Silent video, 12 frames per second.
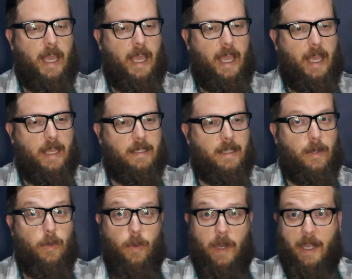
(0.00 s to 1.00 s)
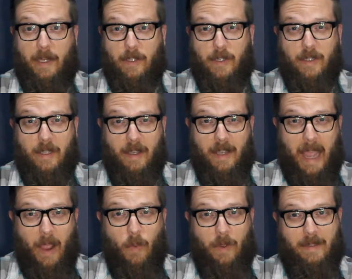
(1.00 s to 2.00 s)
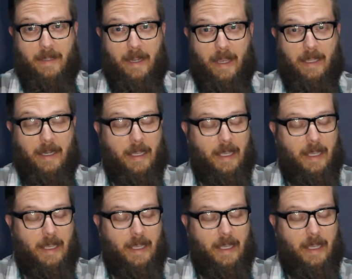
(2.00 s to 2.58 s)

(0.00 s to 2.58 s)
and who I actually just hung out with tonight.